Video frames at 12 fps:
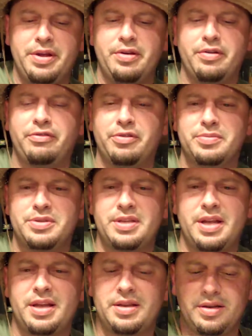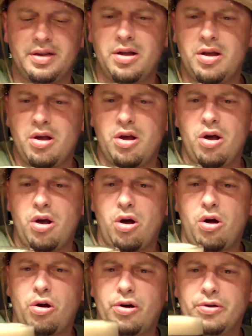beer from St.
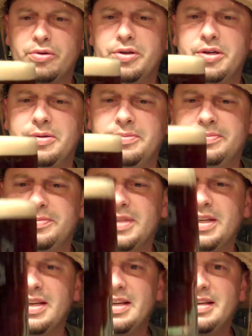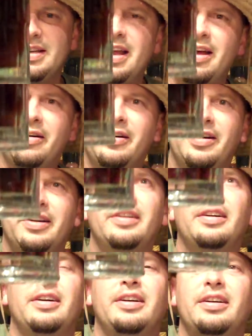Arnold. Now,
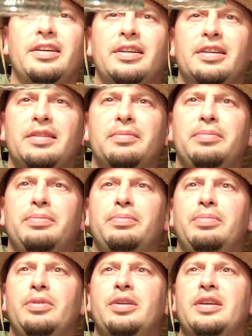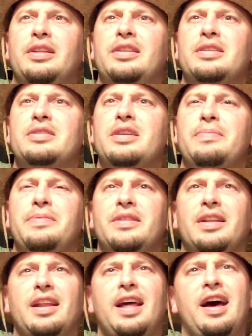look at this up
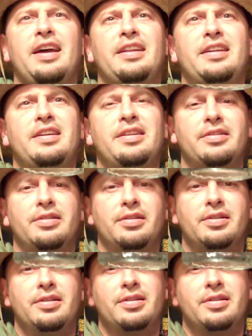in the light here.